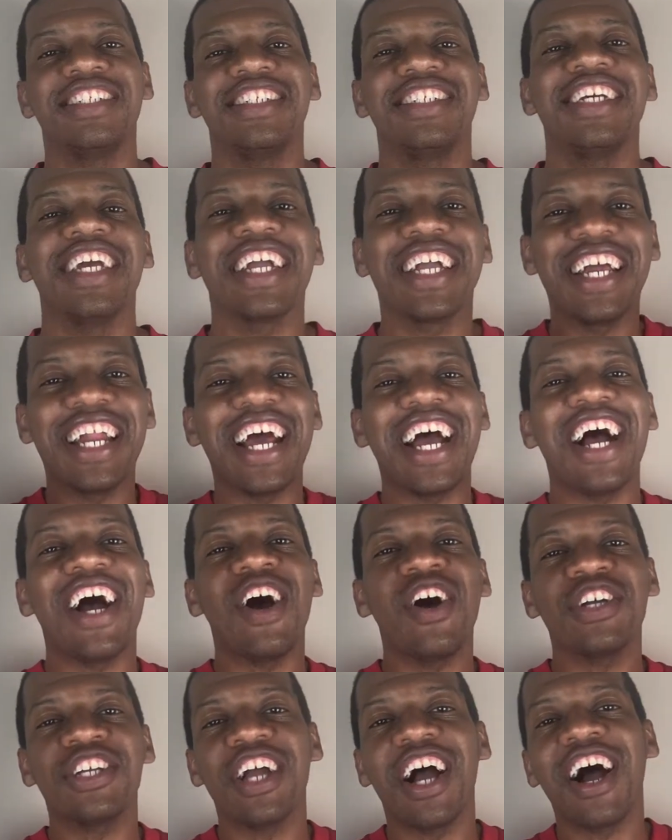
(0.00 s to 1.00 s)
Check it
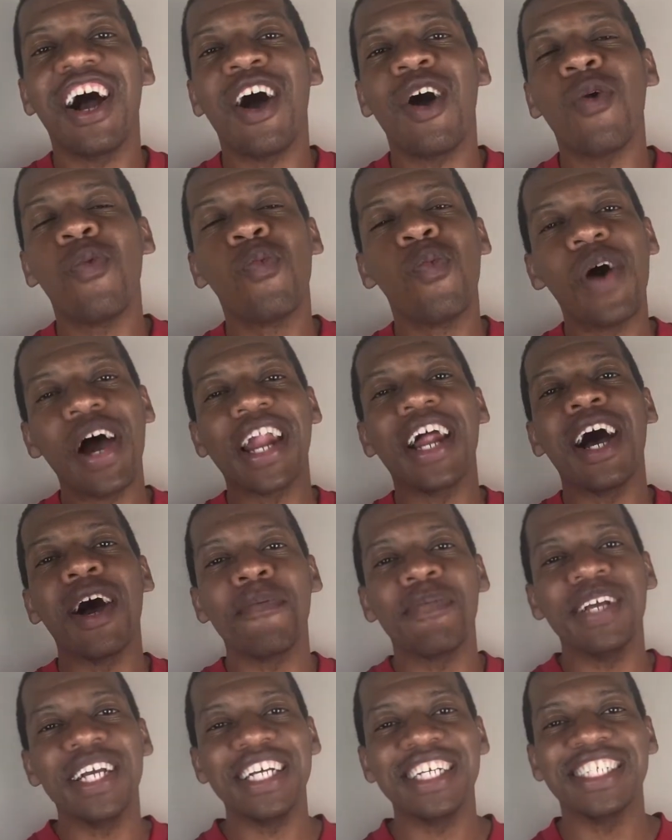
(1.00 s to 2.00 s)
out, y'all. What
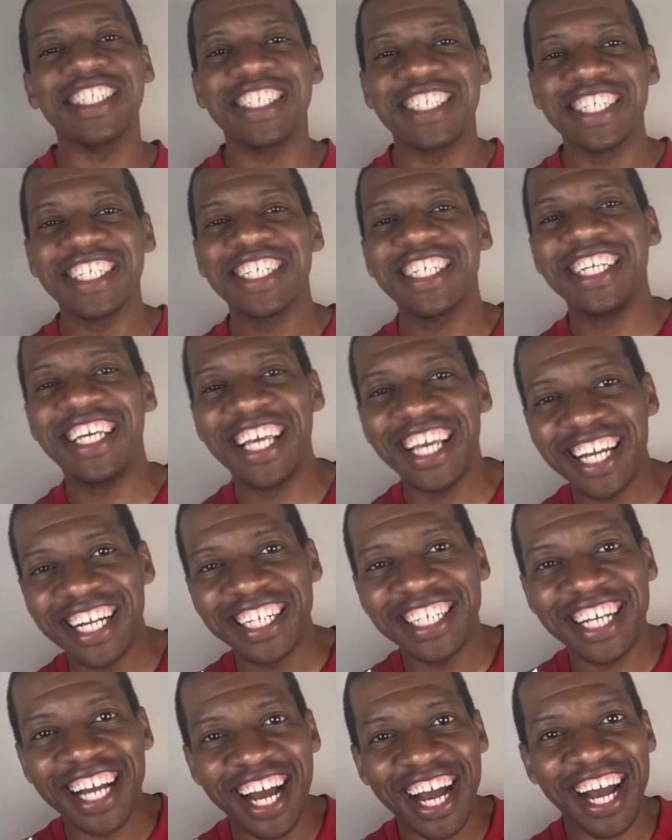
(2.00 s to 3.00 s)
up? It's
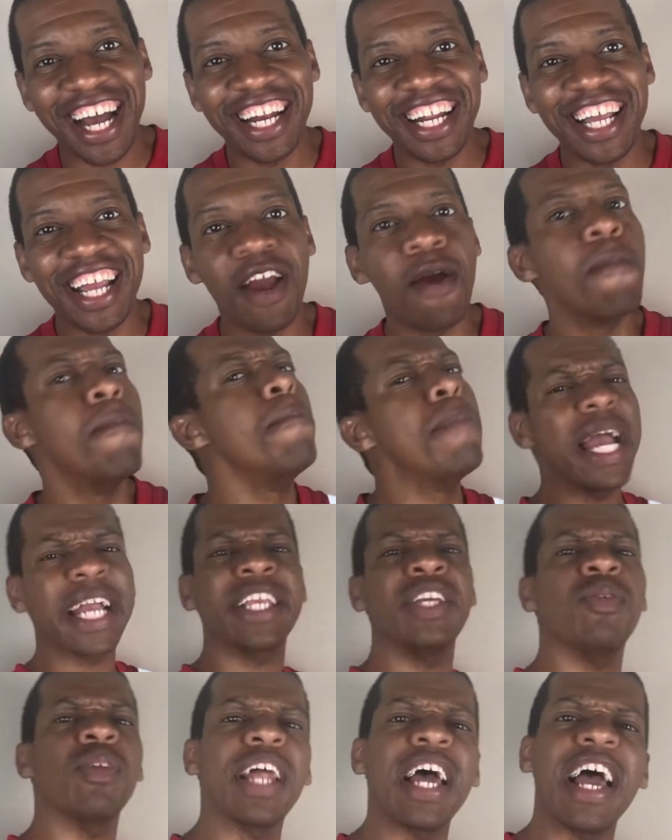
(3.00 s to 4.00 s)
Kenyon here.
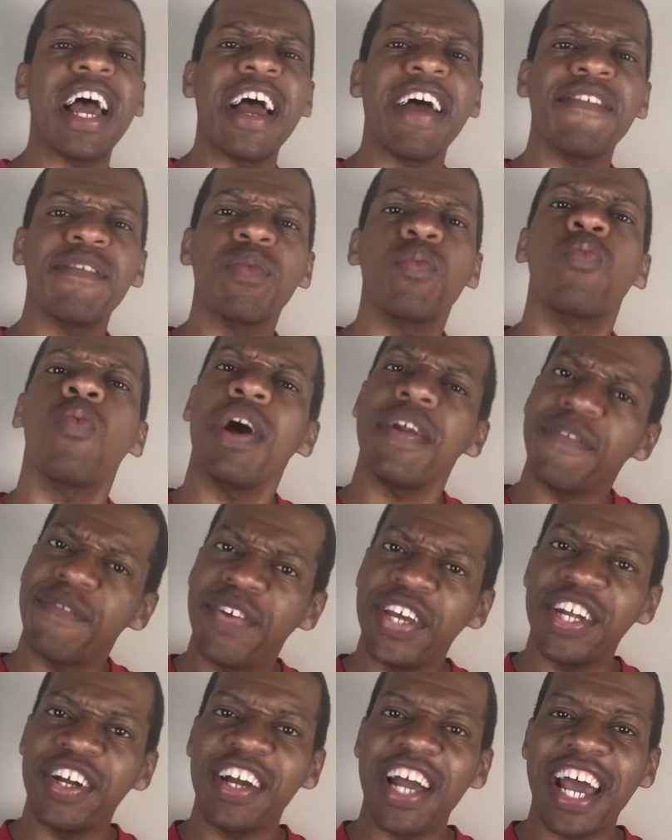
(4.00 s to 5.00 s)
Make you laugh one
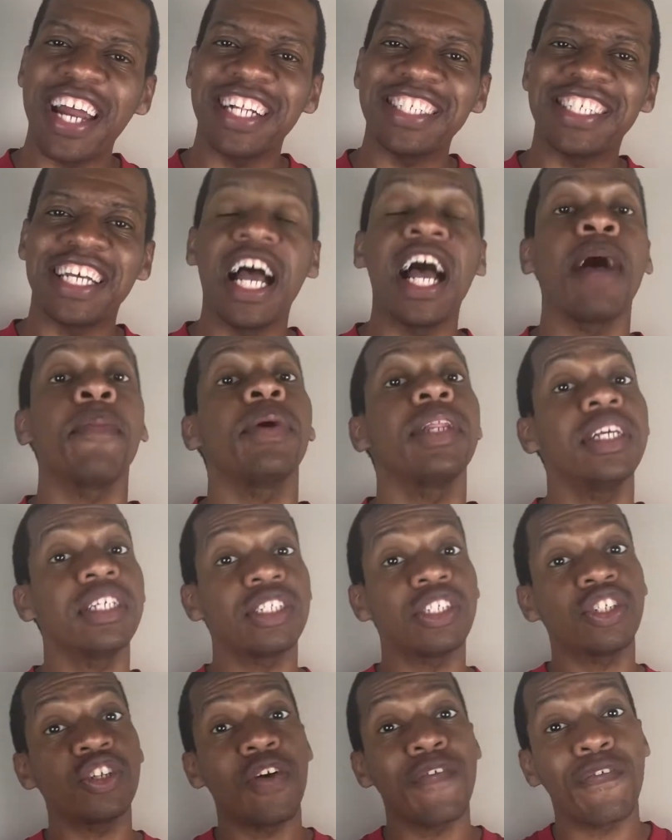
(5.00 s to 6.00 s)
video at a time. And
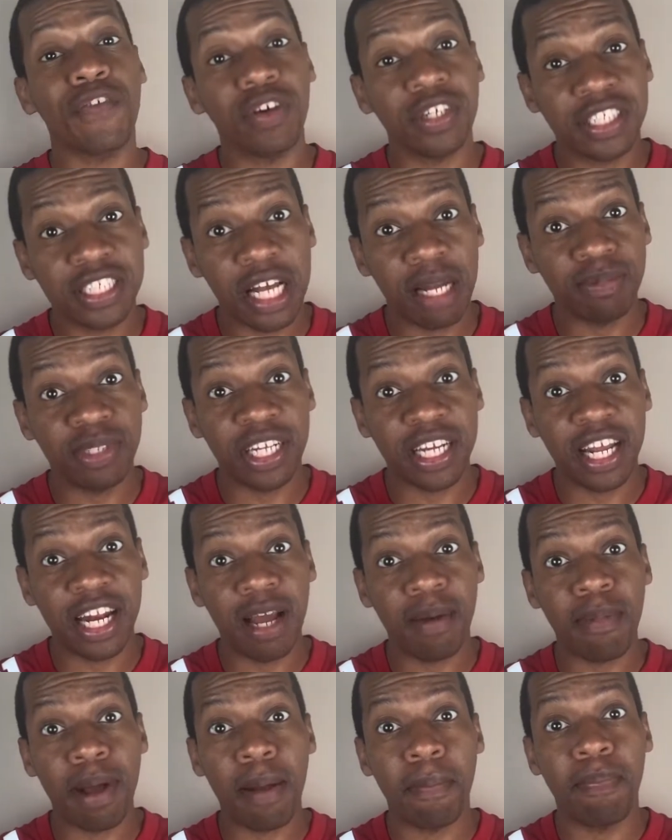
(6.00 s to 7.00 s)
this is your first time checking
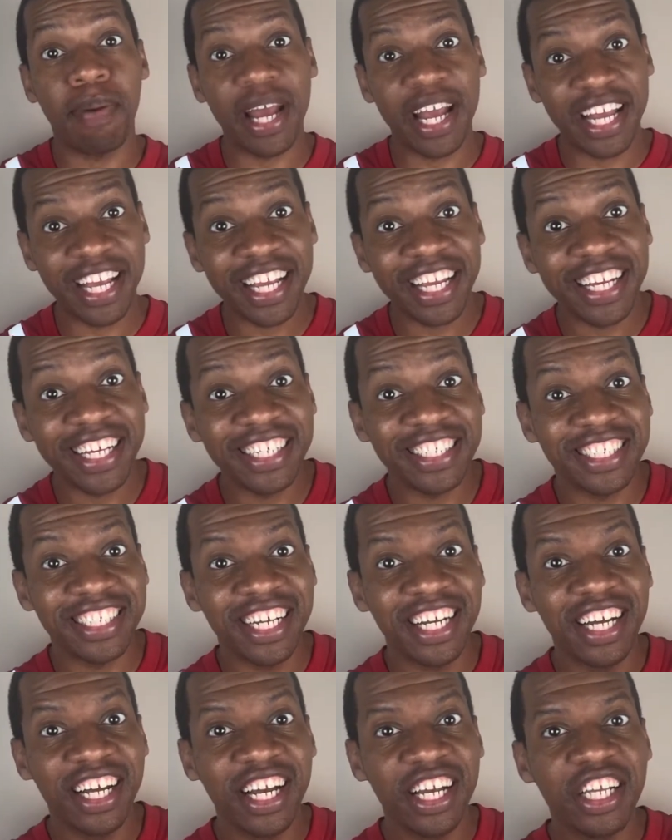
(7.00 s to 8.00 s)
out my page.
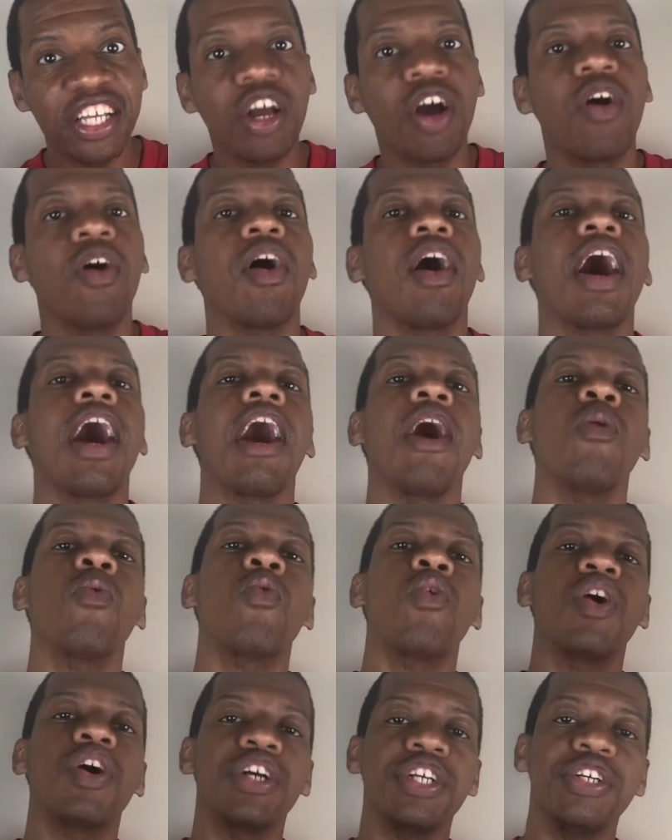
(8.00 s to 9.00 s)
Yo, I
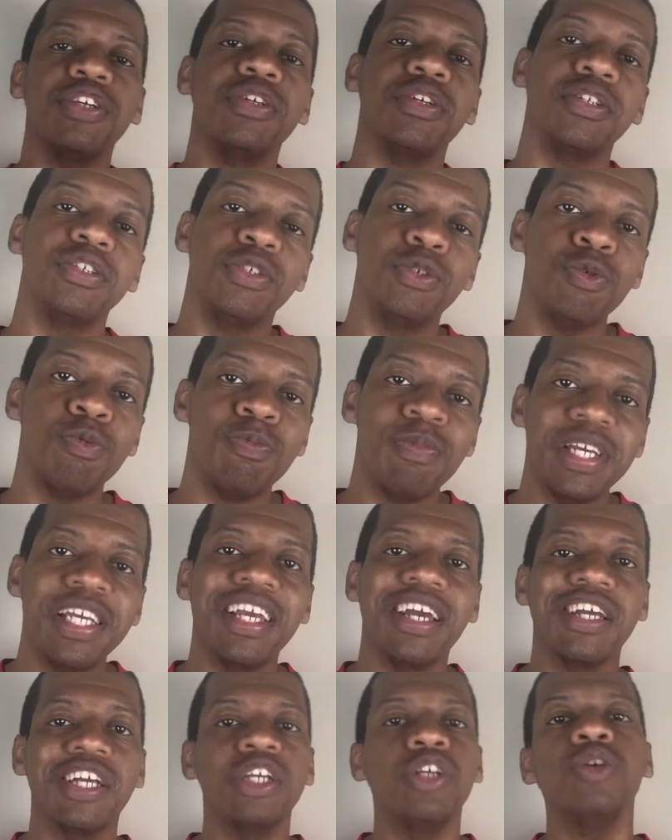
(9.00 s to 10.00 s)
want you to do
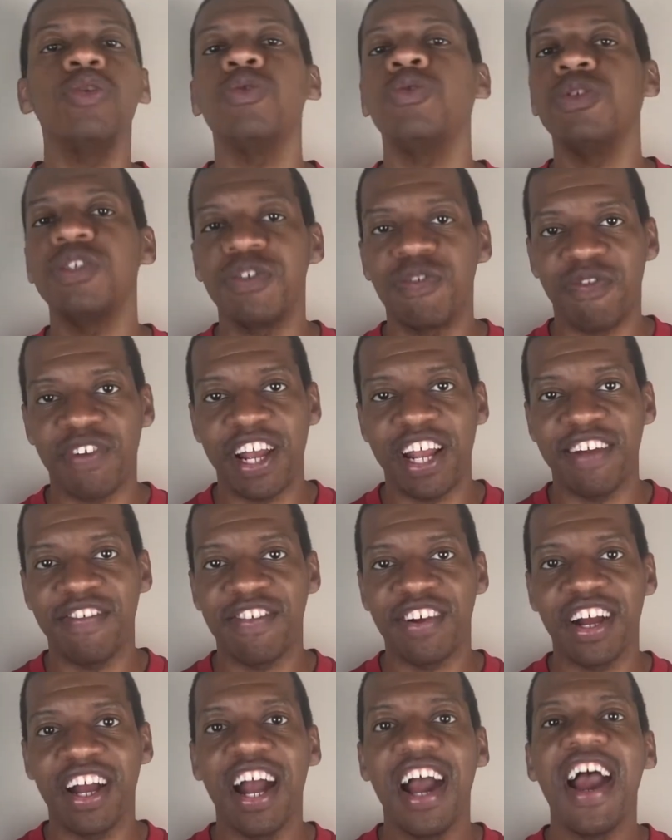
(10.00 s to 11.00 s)
me a huge
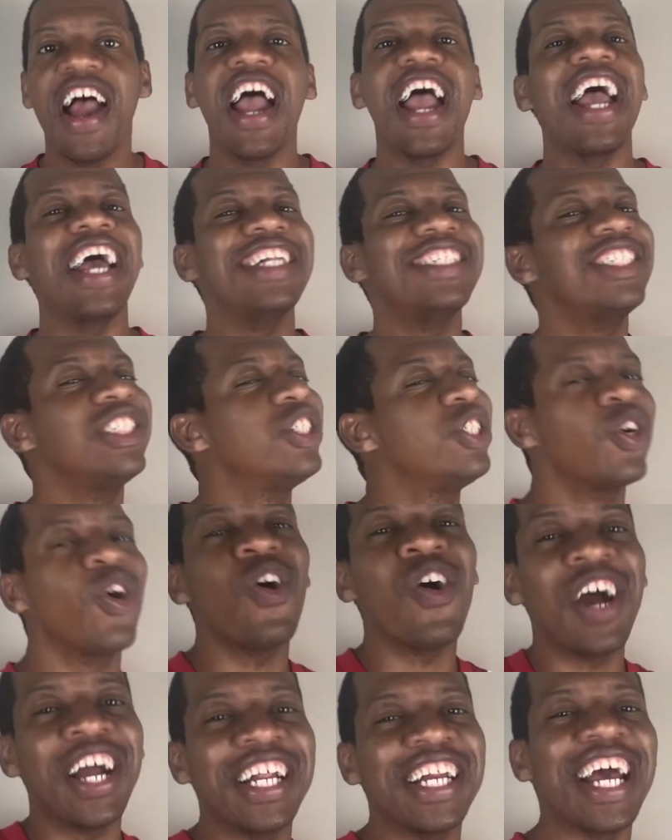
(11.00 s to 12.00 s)
favor and
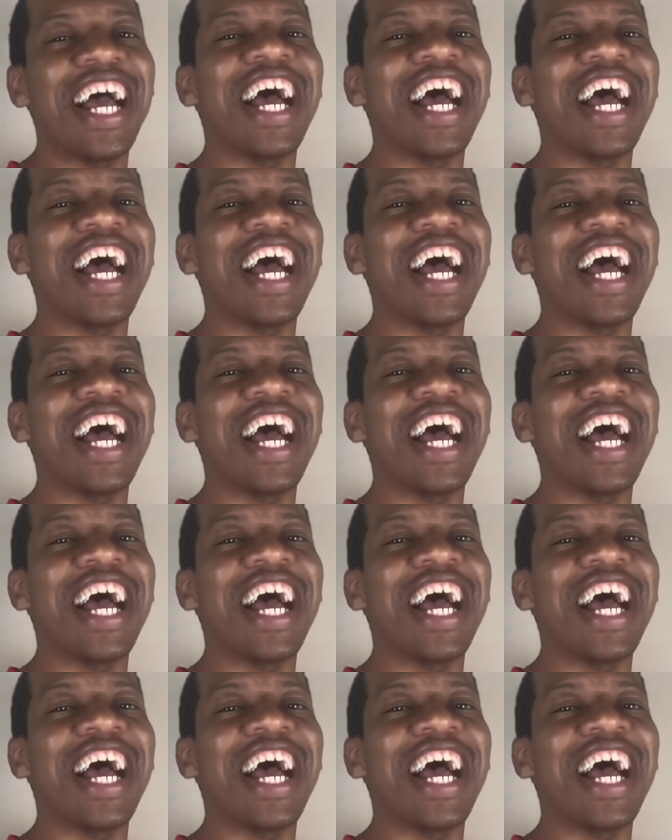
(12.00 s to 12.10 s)
join